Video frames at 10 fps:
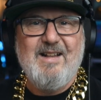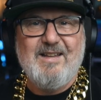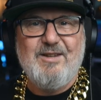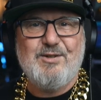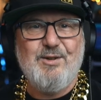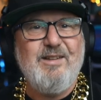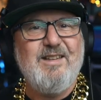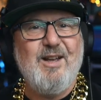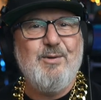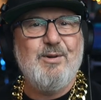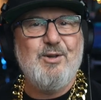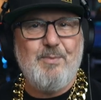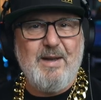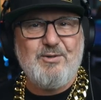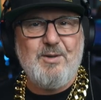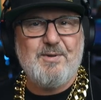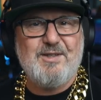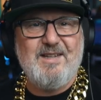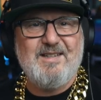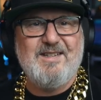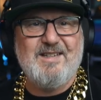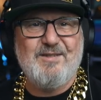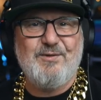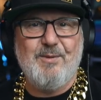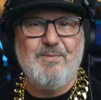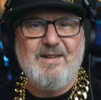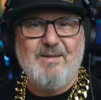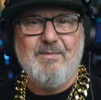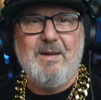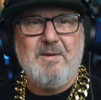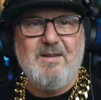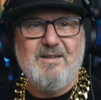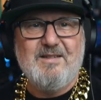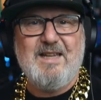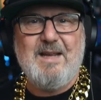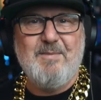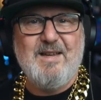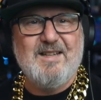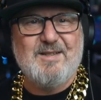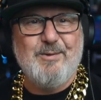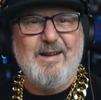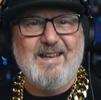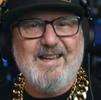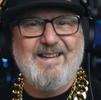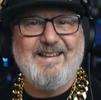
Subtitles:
you certainly know what your battery percentage is from maybe 10 meters away.